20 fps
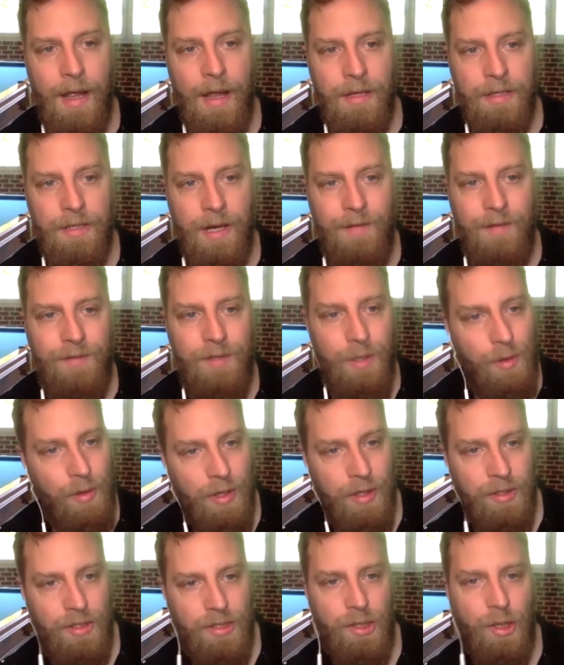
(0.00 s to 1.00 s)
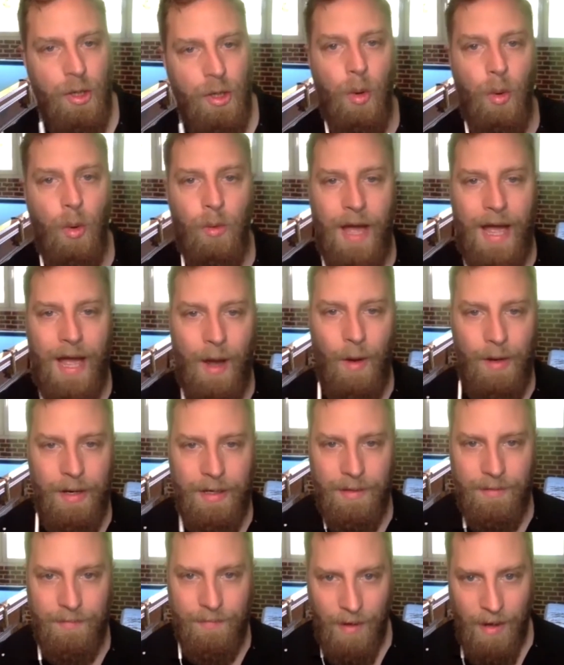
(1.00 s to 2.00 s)
So if you can just call that out
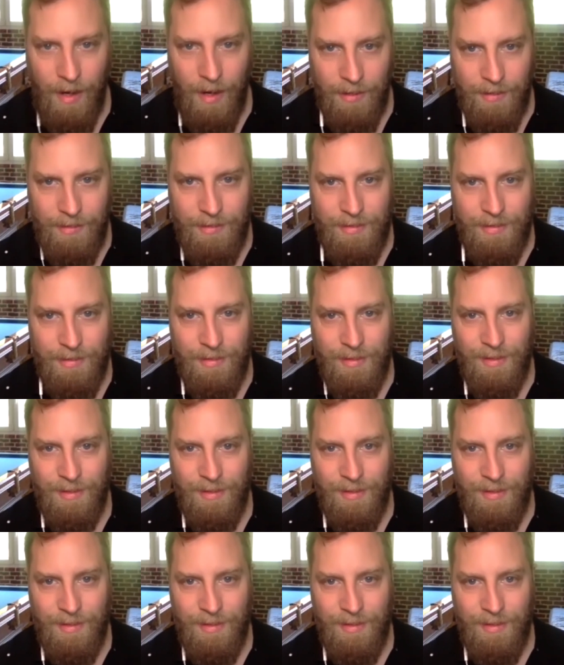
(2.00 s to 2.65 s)
in advance,